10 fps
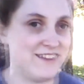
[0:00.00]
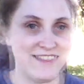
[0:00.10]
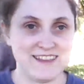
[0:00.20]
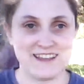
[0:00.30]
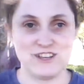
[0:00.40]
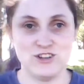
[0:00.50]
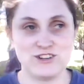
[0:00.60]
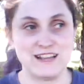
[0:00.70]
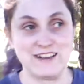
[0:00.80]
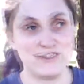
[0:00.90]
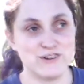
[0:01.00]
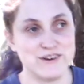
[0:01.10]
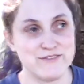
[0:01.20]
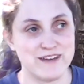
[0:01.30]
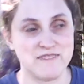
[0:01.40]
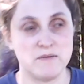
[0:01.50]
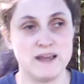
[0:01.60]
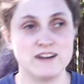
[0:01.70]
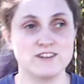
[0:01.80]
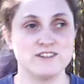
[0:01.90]
think I took like 35
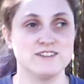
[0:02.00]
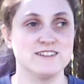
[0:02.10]
pictures,